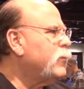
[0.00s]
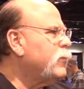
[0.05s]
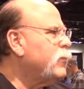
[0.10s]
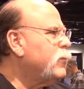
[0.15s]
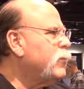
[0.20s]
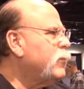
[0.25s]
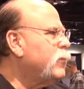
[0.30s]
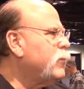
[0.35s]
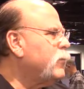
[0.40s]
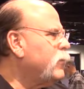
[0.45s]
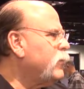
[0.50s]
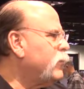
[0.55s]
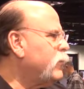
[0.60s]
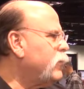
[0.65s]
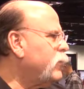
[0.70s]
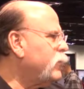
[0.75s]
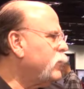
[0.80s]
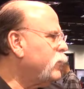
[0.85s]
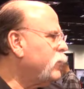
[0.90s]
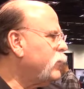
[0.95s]

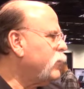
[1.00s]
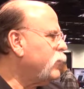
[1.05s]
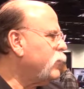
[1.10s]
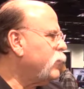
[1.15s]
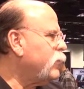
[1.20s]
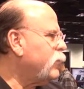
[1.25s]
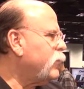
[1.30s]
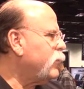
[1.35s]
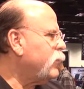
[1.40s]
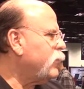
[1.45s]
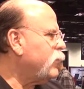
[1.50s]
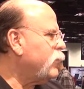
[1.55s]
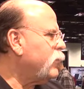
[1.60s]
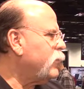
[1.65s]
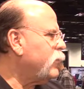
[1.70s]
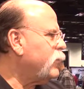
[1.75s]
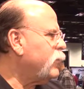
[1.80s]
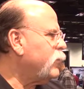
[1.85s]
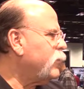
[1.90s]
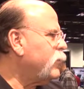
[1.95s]

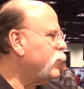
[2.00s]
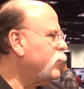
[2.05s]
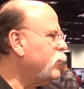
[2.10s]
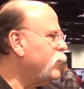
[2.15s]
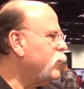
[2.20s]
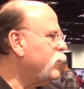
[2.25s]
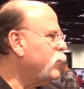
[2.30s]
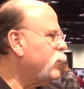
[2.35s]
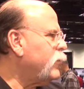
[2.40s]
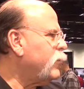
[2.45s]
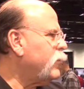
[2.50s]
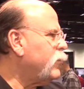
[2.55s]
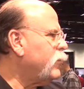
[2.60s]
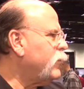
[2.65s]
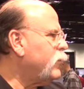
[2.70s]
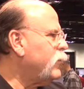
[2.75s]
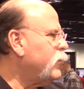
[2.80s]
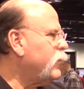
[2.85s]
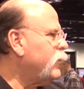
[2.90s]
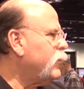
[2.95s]

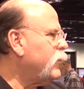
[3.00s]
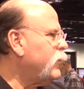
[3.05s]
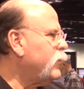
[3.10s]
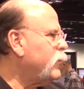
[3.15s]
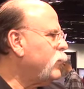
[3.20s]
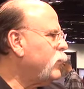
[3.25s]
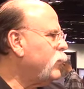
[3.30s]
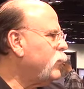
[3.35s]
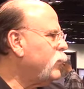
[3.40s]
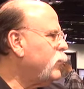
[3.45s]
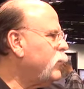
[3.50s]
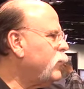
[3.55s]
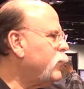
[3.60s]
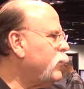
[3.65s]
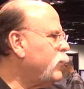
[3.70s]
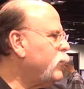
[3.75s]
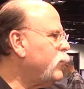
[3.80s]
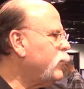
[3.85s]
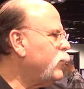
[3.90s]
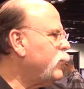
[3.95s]

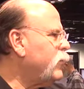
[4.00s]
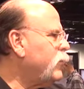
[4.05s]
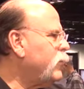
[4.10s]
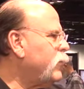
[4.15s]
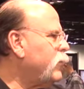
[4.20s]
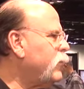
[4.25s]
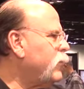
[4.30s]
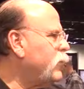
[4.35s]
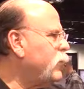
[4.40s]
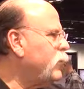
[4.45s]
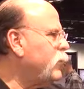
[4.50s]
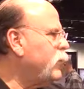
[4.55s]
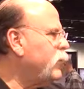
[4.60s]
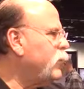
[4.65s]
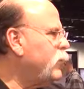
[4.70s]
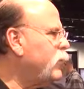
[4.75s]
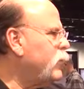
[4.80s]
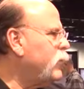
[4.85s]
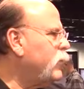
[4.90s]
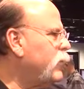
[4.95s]

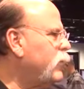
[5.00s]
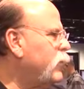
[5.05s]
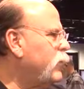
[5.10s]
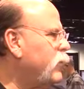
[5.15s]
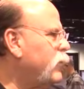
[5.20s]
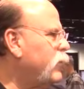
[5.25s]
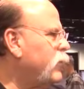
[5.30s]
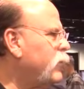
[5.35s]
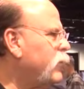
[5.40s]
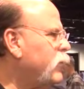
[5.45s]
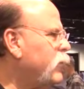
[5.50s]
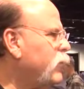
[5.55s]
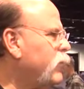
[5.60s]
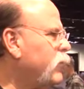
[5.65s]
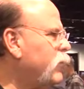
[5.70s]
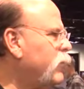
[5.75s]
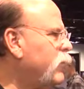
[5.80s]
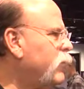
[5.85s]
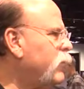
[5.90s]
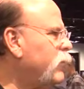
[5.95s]

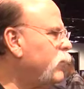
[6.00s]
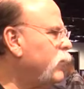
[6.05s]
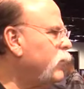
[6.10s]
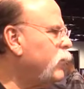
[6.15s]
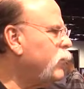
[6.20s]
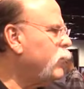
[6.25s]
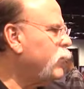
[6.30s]
This person isn't speaking.